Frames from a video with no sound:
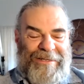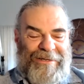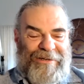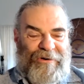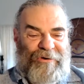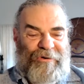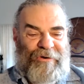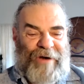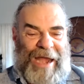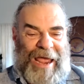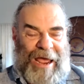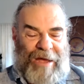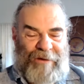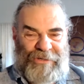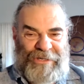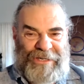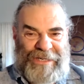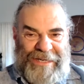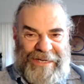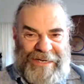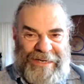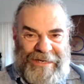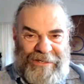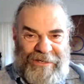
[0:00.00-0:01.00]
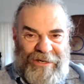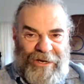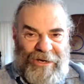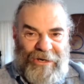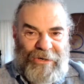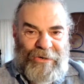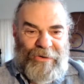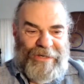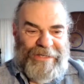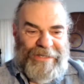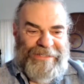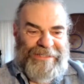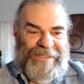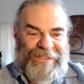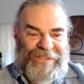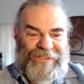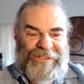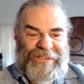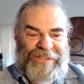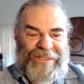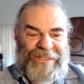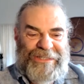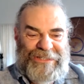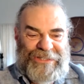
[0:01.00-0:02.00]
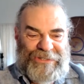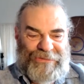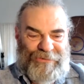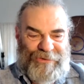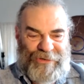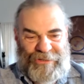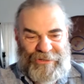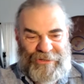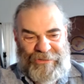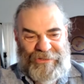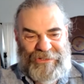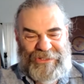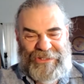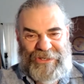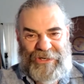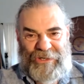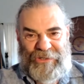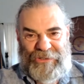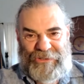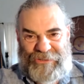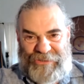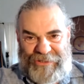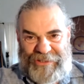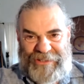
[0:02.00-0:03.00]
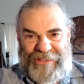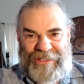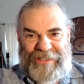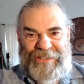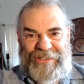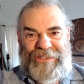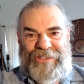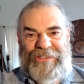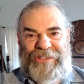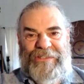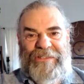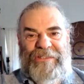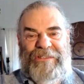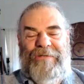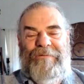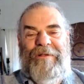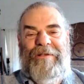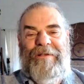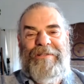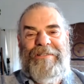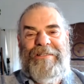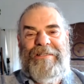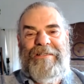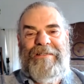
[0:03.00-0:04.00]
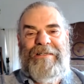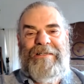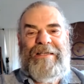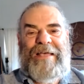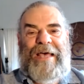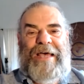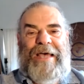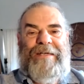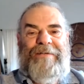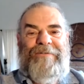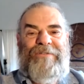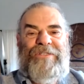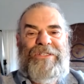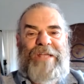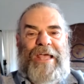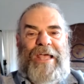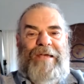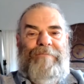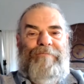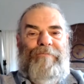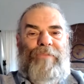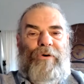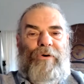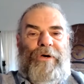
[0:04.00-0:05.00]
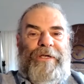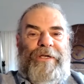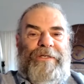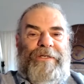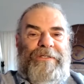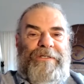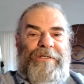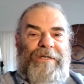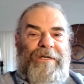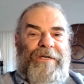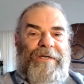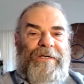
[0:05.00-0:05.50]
grounding, no indigenous roots, no tradition kind of standpoint,